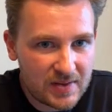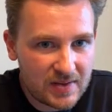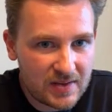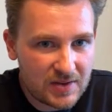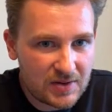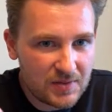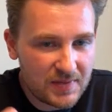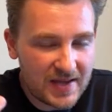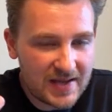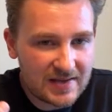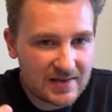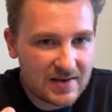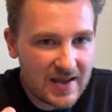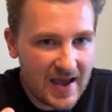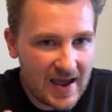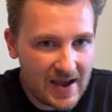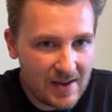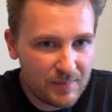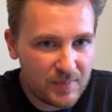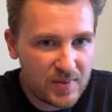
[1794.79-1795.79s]
You know, that
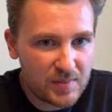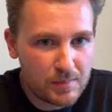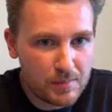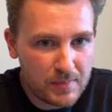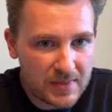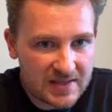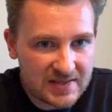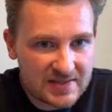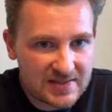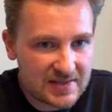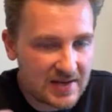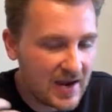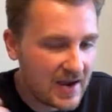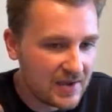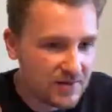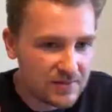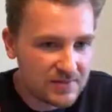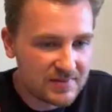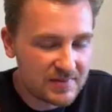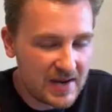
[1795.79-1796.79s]
app Mint, I
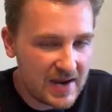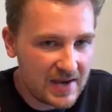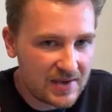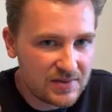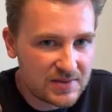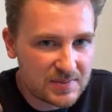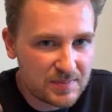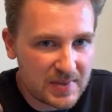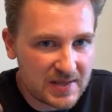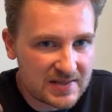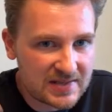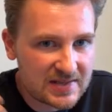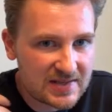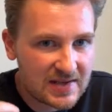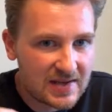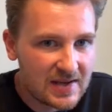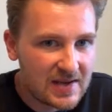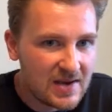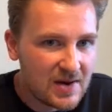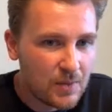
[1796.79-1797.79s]
use Mint,
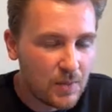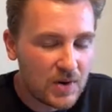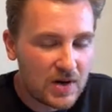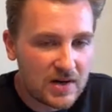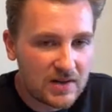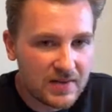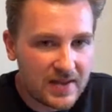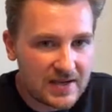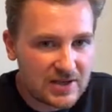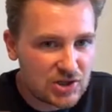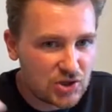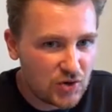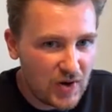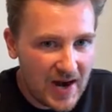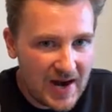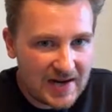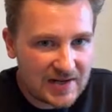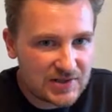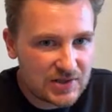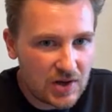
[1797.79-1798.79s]
where it like
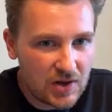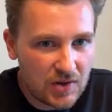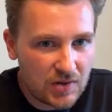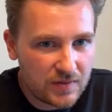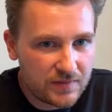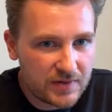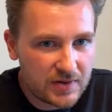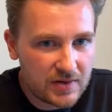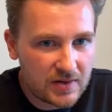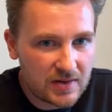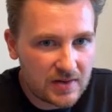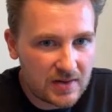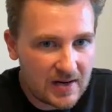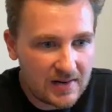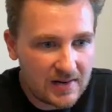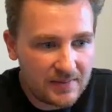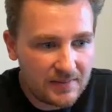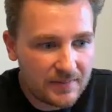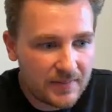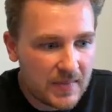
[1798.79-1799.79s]
tracks all of your
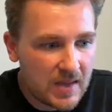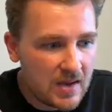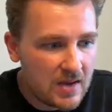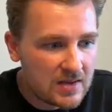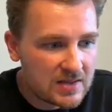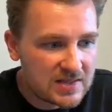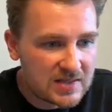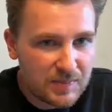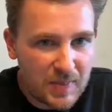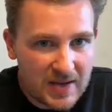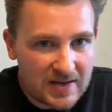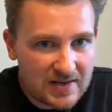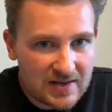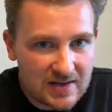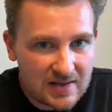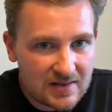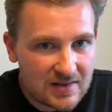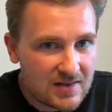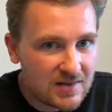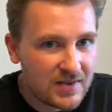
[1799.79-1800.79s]

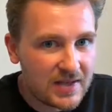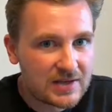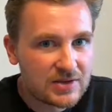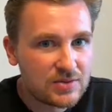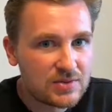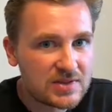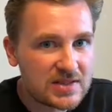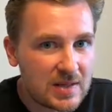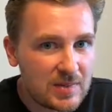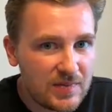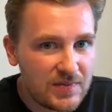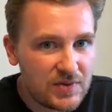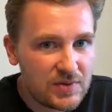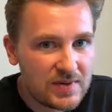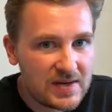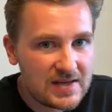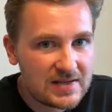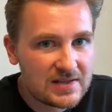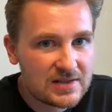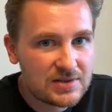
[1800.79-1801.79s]
spending. Like, do some of you
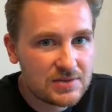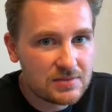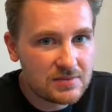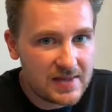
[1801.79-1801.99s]
need to do